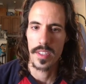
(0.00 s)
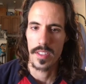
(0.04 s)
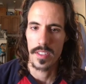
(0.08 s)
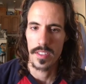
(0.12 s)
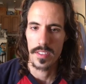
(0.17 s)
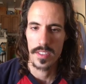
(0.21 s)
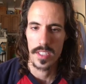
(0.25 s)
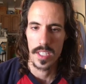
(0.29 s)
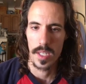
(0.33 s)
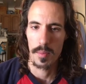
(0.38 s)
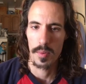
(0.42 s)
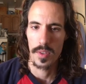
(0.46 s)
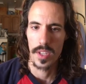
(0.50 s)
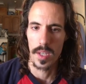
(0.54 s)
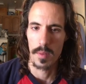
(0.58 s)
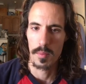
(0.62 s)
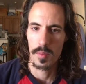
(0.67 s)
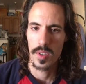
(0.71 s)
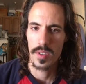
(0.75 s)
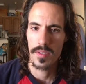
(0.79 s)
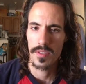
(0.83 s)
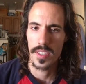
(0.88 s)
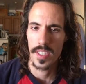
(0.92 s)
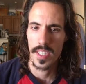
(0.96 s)
this couple that
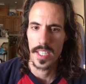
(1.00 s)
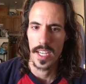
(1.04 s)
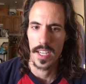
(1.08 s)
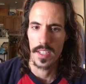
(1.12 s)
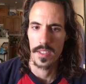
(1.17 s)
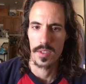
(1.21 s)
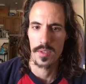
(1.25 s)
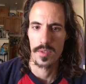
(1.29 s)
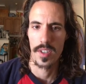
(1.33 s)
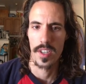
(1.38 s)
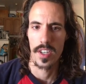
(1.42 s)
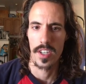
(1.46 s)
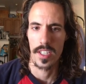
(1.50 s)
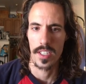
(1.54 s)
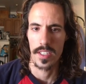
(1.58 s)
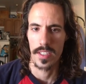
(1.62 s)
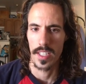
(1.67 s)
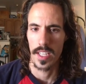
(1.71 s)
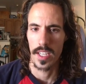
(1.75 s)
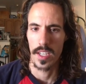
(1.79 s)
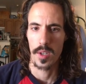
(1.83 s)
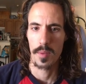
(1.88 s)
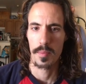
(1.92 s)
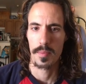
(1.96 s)
moves to Castle Rock, and
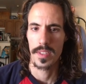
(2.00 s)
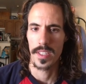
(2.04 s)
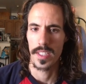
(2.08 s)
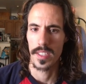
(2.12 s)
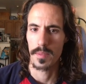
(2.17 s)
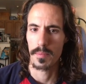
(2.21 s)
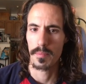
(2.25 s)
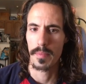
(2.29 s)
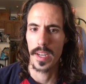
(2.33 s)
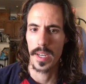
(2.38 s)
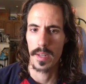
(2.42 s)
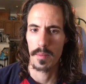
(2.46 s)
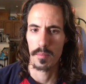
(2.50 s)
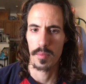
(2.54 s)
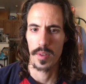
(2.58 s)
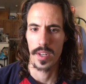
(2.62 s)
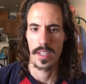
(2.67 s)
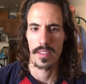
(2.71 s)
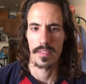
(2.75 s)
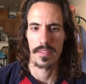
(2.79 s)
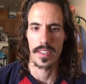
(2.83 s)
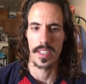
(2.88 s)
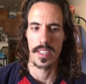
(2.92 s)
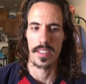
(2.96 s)
they open this bed and
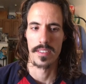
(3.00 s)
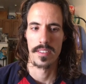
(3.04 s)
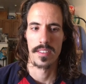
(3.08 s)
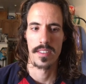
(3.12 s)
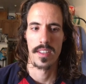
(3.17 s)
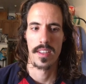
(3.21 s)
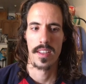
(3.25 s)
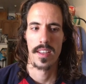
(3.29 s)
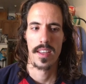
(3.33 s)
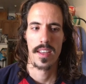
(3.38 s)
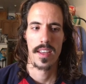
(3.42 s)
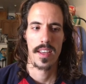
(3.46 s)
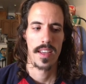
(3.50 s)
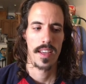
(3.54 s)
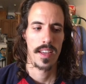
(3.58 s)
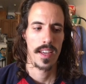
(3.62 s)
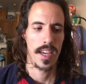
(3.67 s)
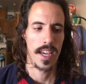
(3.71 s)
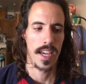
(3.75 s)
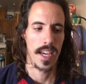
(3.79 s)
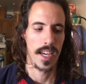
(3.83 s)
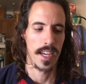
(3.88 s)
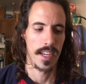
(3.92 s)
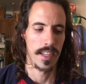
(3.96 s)
breakfast.
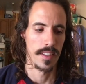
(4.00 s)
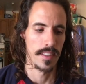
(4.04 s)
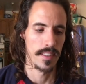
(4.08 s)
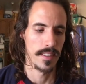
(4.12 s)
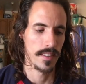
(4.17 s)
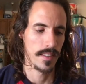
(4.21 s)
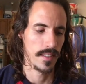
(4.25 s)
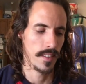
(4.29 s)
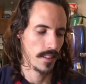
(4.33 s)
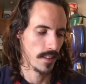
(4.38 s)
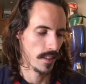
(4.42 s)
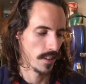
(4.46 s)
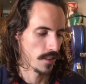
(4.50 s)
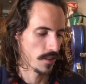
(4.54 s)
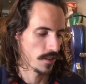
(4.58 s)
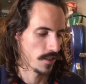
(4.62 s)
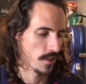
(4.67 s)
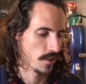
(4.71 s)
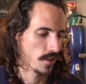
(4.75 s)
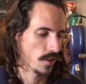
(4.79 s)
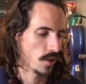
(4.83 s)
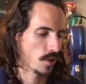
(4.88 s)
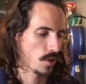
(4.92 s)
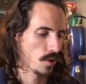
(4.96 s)
And there's
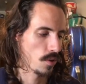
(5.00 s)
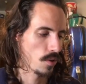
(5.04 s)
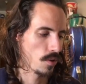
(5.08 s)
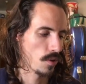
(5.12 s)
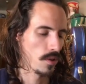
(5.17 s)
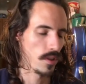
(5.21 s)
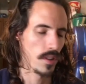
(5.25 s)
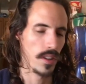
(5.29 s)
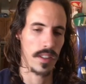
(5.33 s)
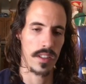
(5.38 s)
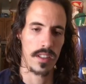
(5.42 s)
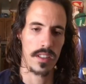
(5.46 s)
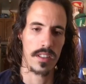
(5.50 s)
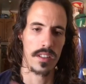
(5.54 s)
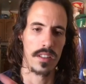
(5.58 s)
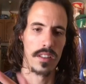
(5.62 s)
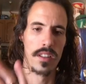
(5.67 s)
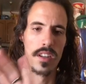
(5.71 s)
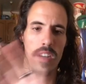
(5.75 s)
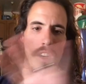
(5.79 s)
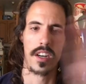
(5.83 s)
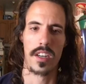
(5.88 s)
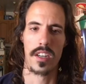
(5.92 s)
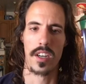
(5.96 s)
this whole
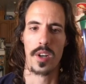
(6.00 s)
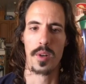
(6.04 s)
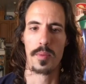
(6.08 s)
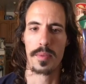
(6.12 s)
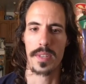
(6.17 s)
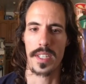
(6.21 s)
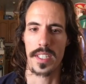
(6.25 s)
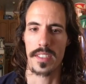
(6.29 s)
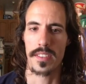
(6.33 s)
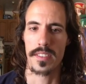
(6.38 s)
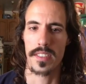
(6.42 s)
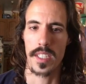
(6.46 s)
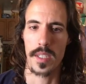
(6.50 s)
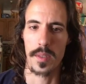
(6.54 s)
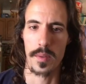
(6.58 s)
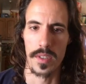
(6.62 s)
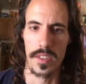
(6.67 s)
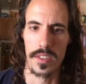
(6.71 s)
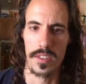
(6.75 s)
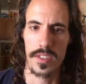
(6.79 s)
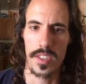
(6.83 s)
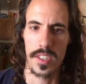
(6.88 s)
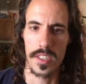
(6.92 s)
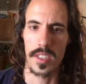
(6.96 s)
long opening
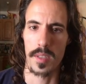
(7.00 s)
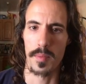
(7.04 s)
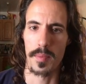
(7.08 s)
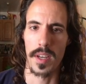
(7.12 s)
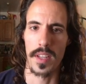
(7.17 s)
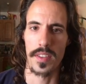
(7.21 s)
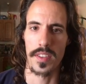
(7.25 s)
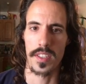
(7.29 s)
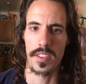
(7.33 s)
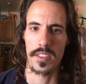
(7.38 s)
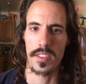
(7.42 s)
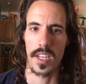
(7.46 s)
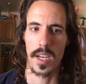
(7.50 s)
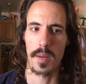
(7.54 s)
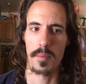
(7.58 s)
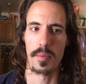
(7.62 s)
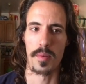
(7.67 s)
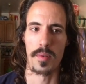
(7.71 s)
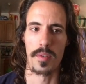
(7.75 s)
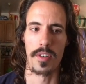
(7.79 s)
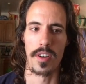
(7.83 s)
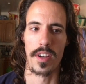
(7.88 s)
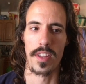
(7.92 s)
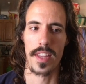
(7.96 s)
sequence just about this
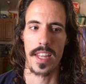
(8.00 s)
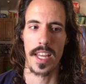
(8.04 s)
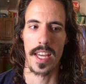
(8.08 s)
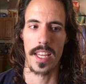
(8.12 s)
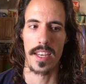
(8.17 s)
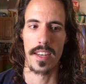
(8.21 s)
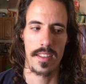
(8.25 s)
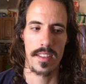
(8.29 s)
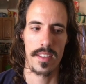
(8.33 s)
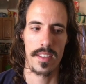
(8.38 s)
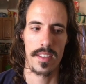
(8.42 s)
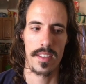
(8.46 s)
couple, and then